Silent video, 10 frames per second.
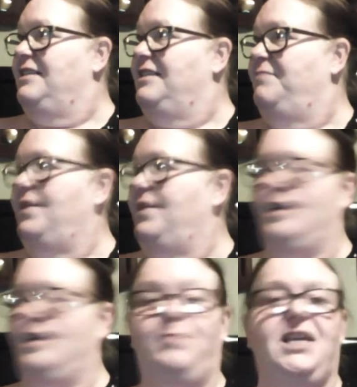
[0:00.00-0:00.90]

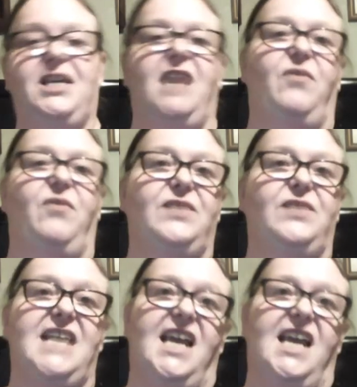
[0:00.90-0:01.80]
But yeah, if his
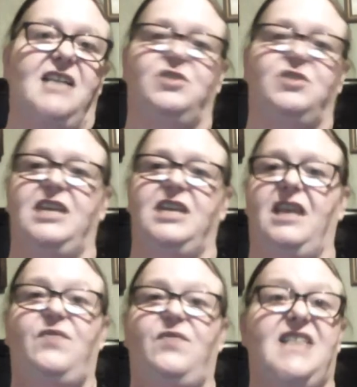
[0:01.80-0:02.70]
hair
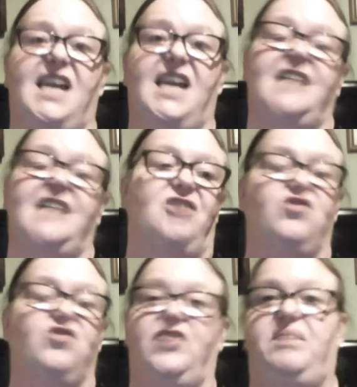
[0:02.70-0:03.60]
gets
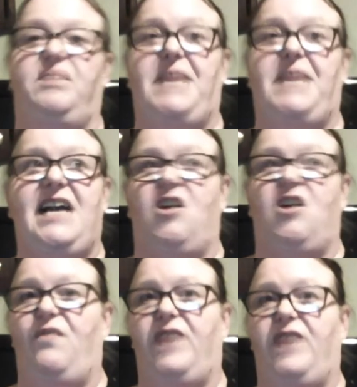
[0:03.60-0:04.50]
longer than like
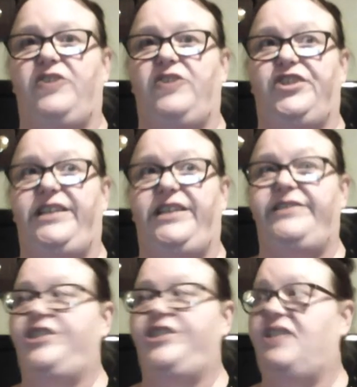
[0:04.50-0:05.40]
half an inch,
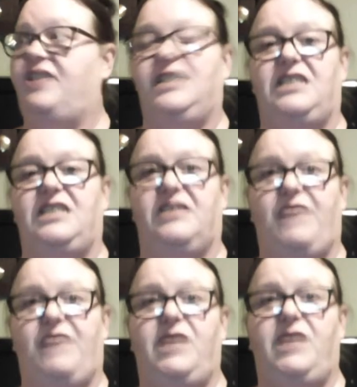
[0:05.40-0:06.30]
he thinks it's
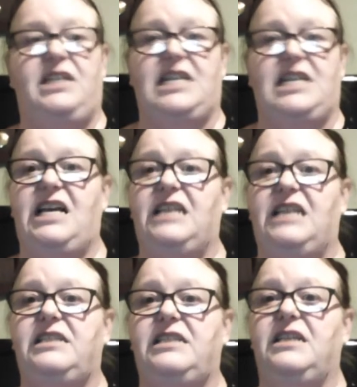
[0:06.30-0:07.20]
going in his eyes.